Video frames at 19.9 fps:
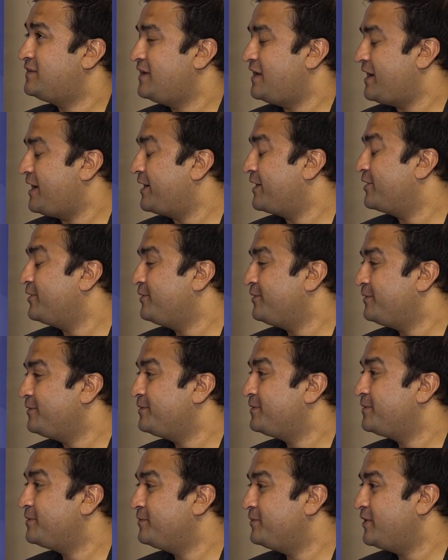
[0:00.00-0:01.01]
the
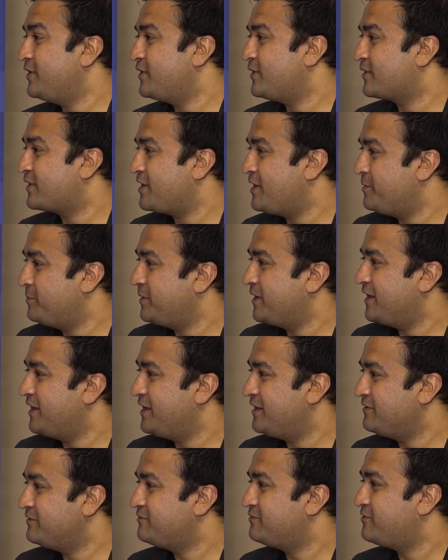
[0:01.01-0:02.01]
angle we are coming
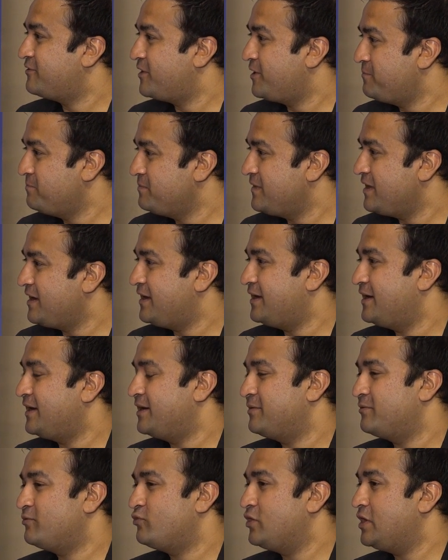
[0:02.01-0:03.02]
in from,
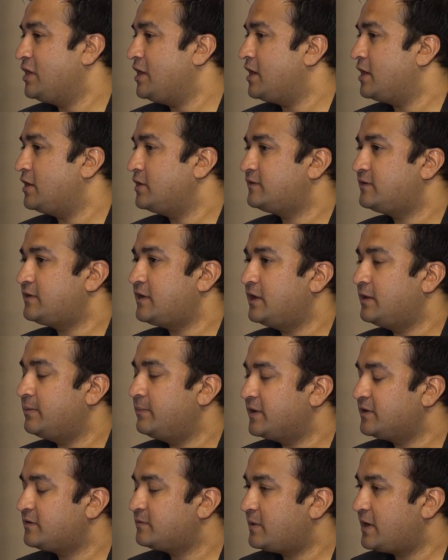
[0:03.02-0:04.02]
really understanding
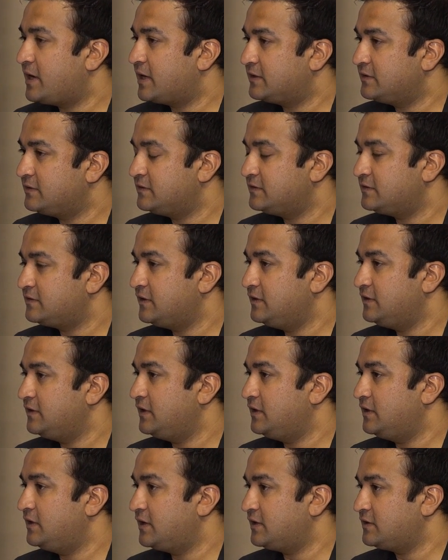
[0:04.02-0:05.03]
best practices in
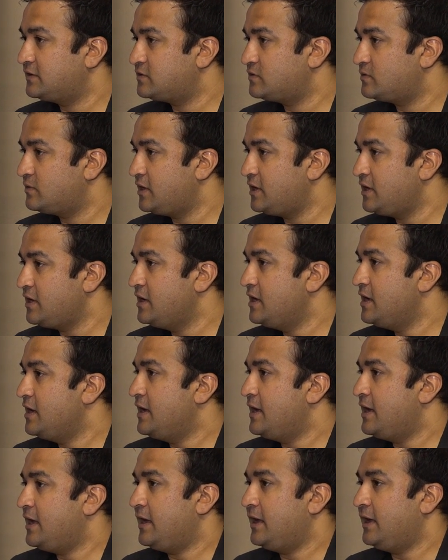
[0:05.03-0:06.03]
the industry
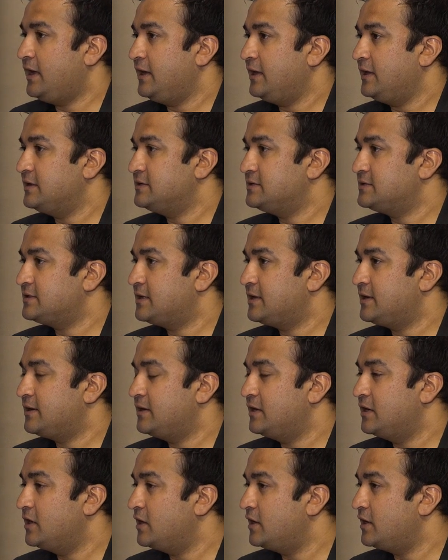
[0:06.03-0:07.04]
and
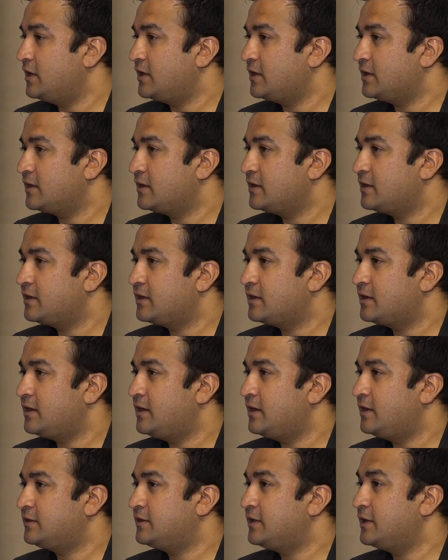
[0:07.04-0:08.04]
learning
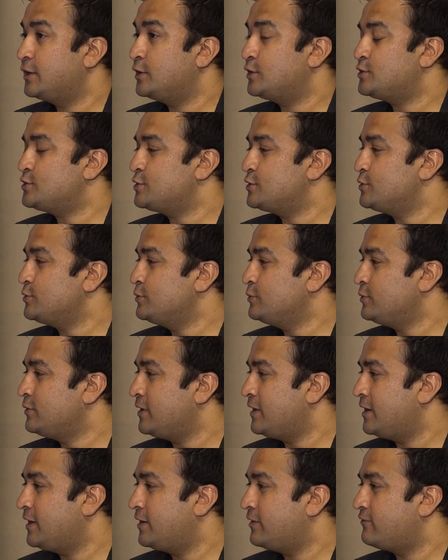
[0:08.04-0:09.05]
a thing or two
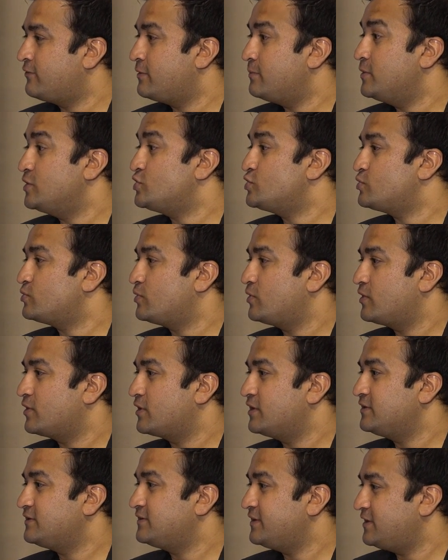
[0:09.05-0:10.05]
from mature
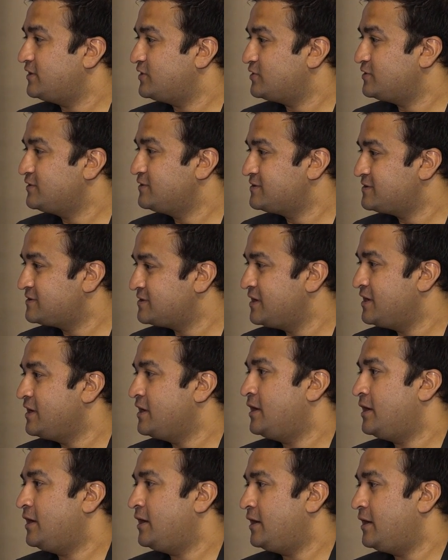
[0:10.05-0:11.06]
organizations
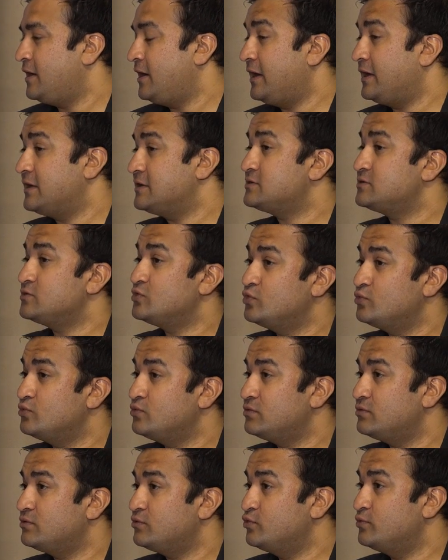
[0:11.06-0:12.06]
as
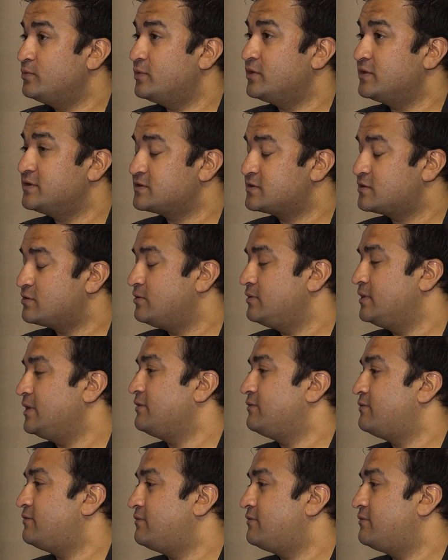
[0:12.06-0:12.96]
Uber is growing